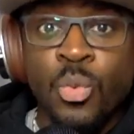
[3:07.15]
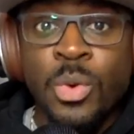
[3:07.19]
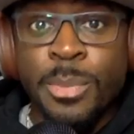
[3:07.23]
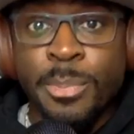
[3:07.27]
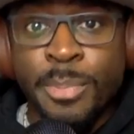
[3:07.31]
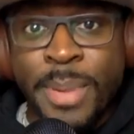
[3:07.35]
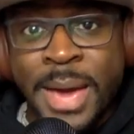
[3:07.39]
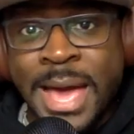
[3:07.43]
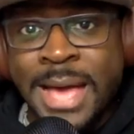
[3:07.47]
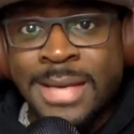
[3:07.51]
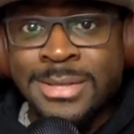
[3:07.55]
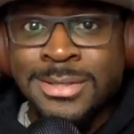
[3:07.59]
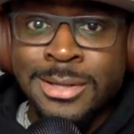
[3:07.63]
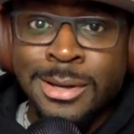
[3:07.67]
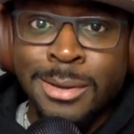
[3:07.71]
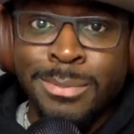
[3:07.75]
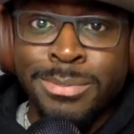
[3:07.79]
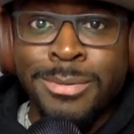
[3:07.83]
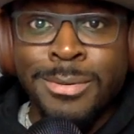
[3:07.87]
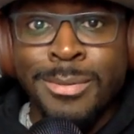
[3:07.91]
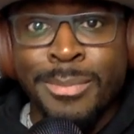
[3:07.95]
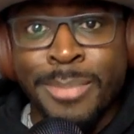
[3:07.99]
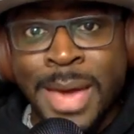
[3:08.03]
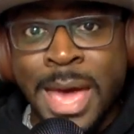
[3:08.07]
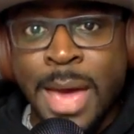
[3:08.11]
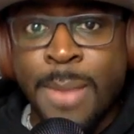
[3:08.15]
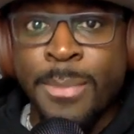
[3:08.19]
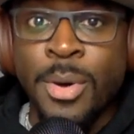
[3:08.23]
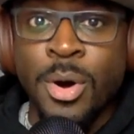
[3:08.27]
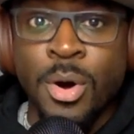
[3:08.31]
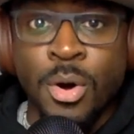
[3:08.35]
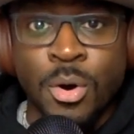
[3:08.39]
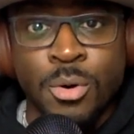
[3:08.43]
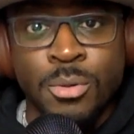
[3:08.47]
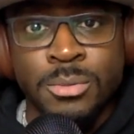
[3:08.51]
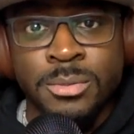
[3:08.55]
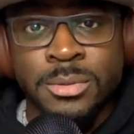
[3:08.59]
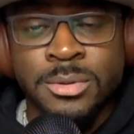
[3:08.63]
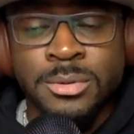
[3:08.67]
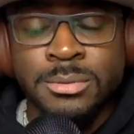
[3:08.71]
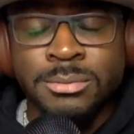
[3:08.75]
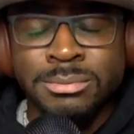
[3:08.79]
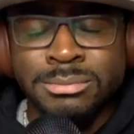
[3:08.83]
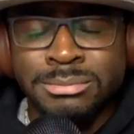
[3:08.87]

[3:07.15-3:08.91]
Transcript: We passed up on Pat Mahomes.